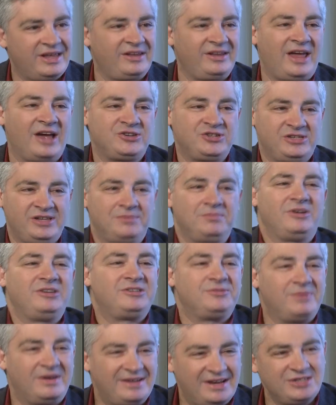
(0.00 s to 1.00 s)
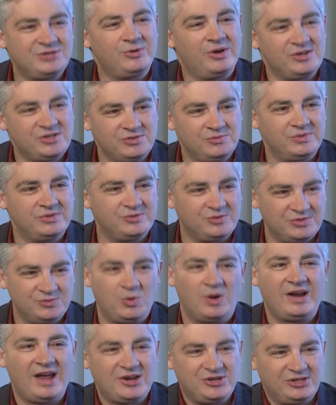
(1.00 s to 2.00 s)
that actually led me to my next question, which was
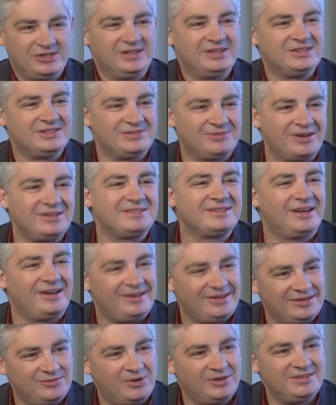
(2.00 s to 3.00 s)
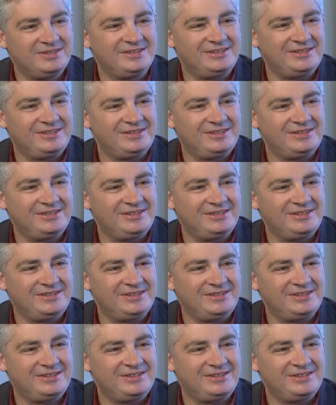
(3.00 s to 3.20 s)
what actually is RightScale and what does